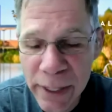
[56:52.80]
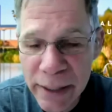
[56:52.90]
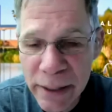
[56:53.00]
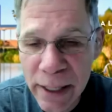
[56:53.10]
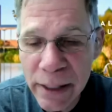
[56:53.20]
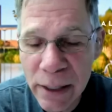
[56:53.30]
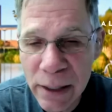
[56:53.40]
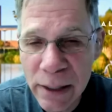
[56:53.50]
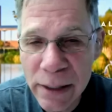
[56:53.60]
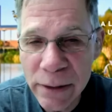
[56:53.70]
a
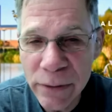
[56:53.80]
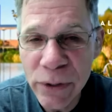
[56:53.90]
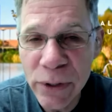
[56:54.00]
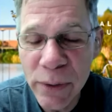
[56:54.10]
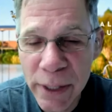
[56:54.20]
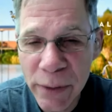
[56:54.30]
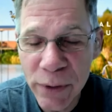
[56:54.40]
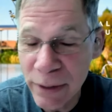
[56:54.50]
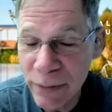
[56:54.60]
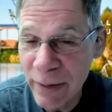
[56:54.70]
Nikon
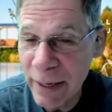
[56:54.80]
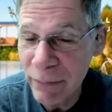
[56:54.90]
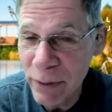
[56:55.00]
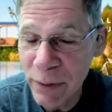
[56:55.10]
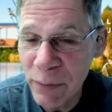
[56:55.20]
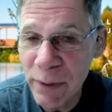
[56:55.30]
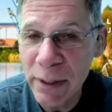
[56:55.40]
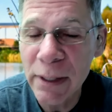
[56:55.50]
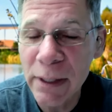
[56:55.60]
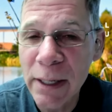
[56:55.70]
200 to 500
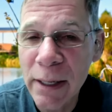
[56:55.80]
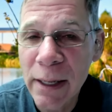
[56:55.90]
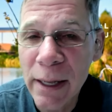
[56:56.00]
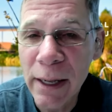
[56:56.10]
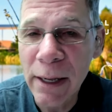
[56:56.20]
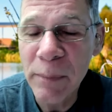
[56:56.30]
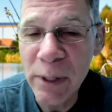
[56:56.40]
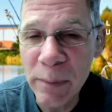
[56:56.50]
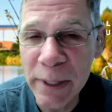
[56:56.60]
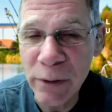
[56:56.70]
uh,
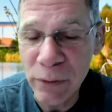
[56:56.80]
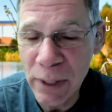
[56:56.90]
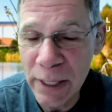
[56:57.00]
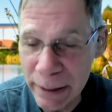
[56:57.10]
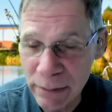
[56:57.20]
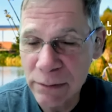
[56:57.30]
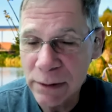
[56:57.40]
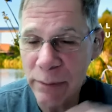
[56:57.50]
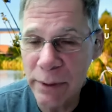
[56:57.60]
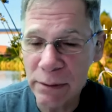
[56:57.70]
millimeter lens.
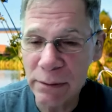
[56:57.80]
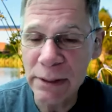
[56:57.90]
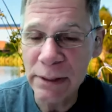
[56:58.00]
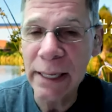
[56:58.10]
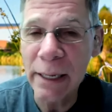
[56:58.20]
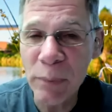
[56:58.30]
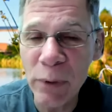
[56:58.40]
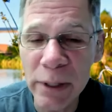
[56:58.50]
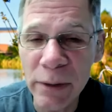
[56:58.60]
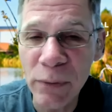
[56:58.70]
So it's, it's got a
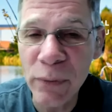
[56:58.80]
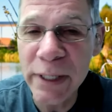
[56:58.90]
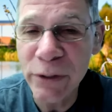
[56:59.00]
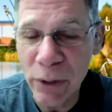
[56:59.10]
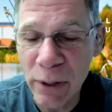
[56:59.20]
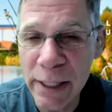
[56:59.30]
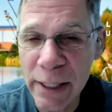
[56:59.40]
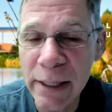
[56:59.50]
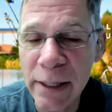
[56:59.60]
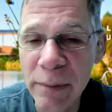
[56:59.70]
pretty good reach on
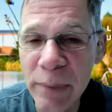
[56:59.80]
it. And